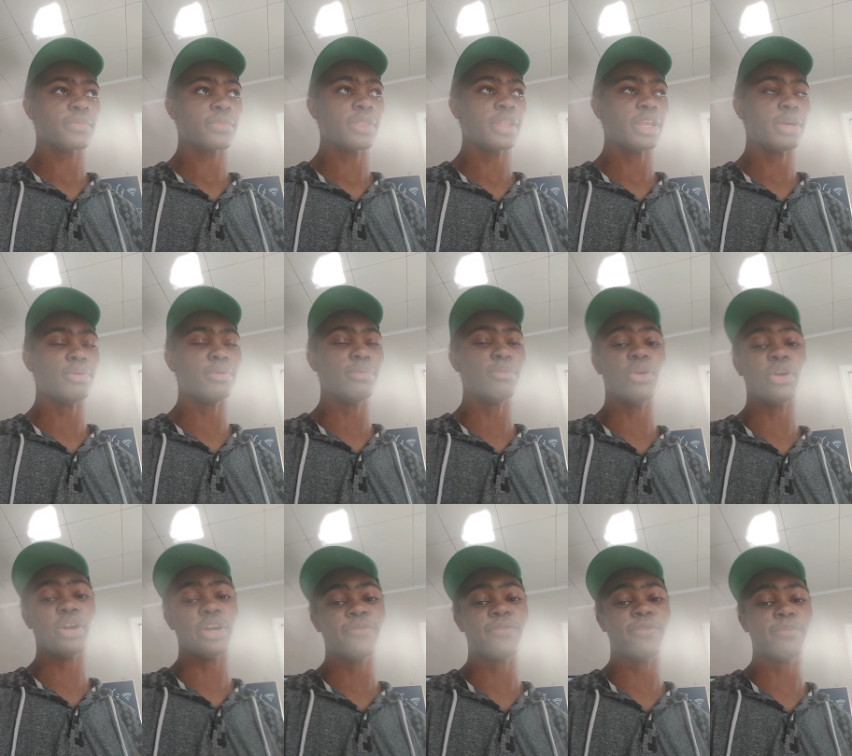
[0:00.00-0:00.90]
I put
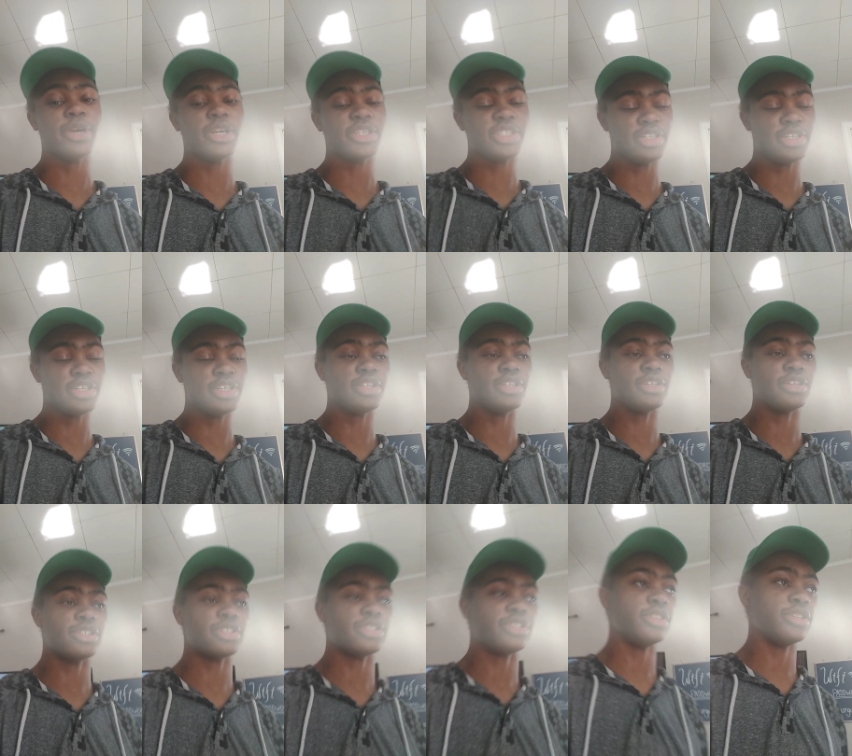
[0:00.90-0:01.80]
more information
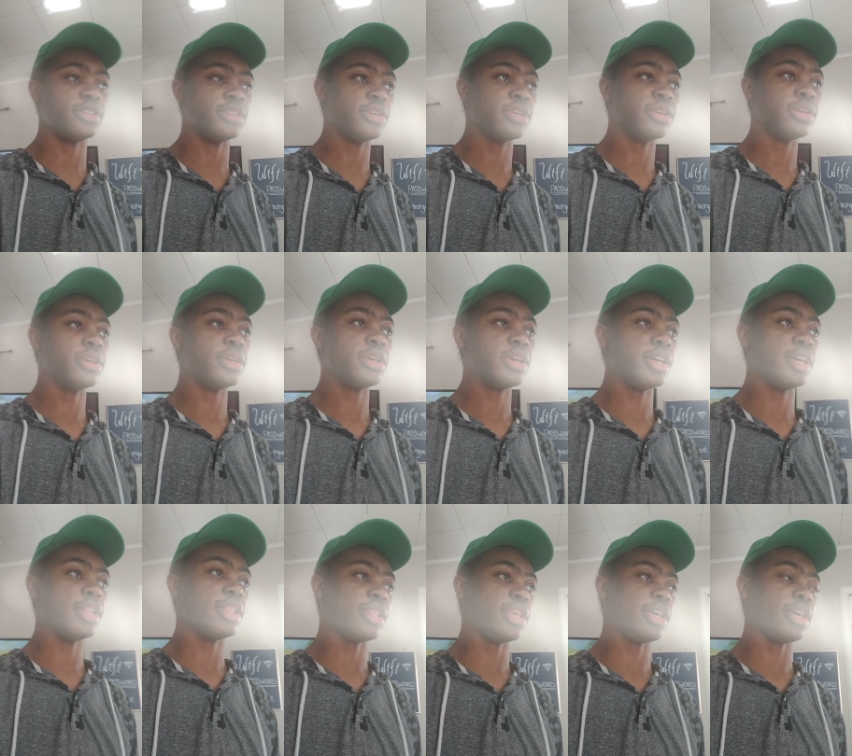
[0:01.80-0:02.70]
linked
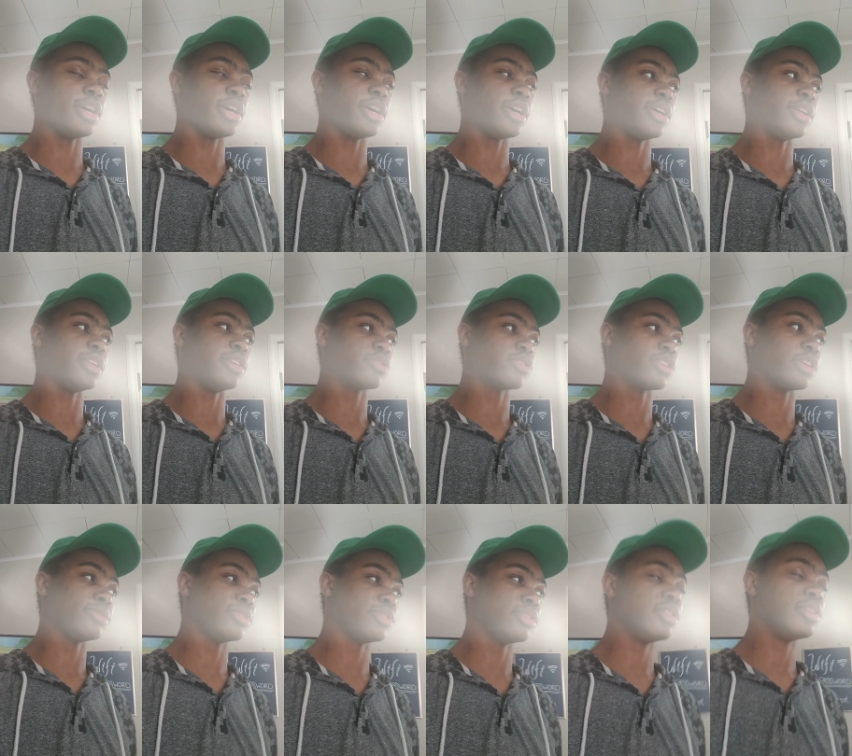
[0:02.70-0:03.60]
in the uh,
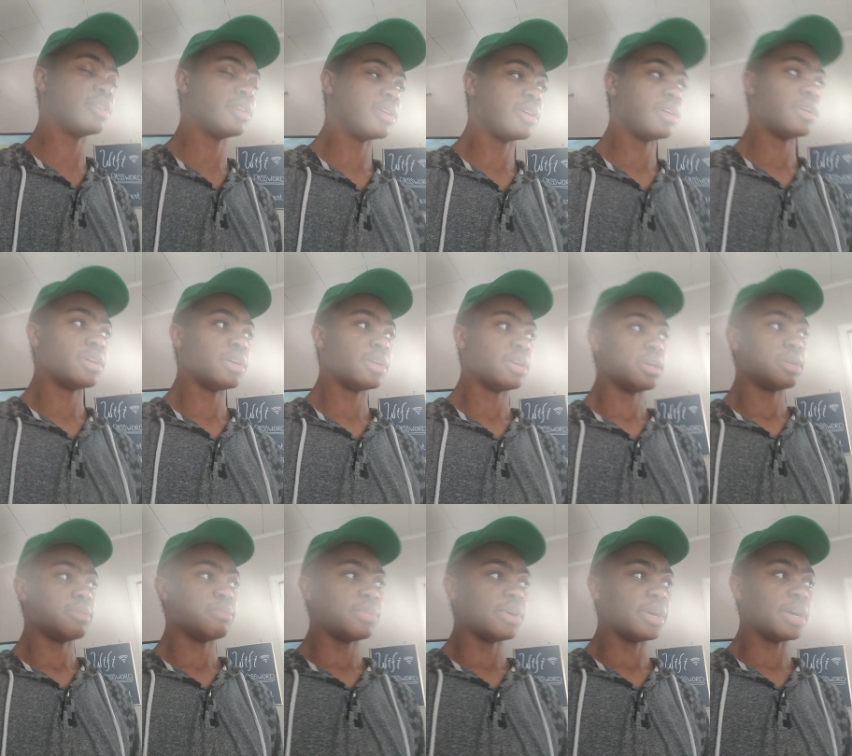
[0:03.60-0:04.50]
description,
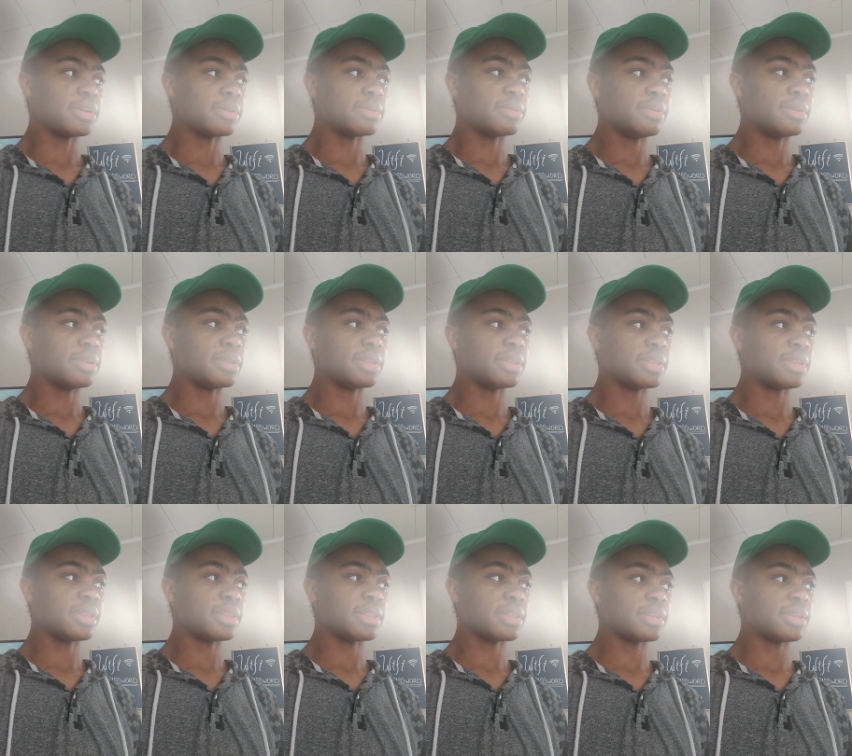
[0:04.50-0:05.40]
but
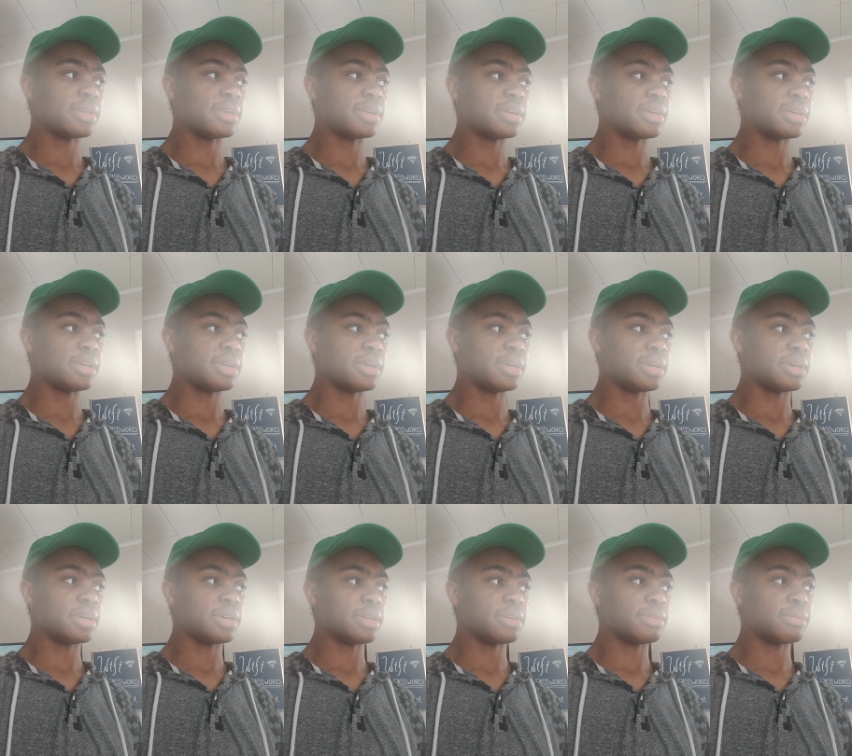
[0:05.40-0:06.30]

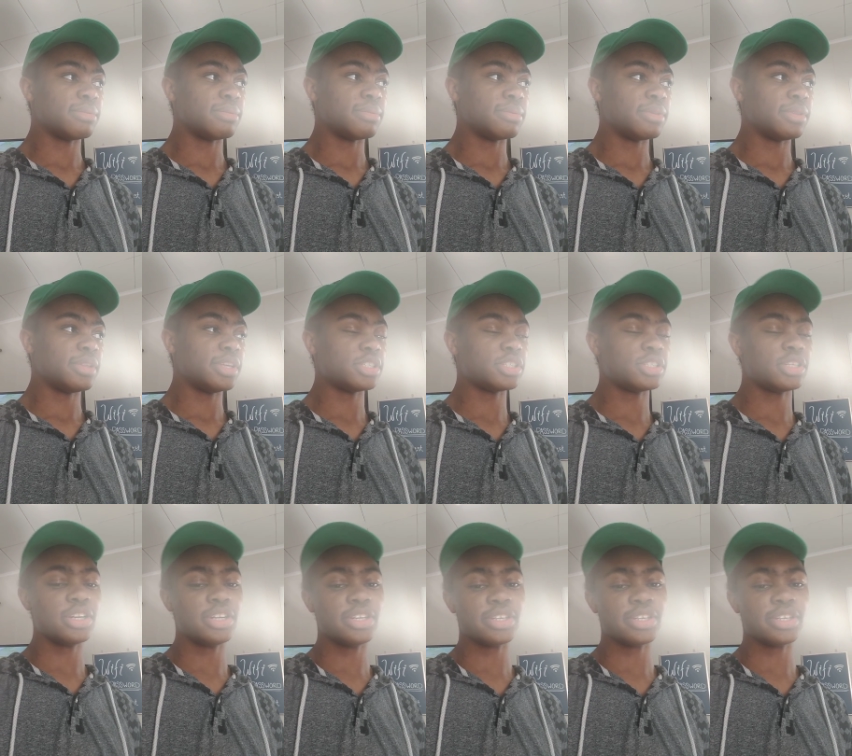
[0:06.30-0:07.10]
uh this shit is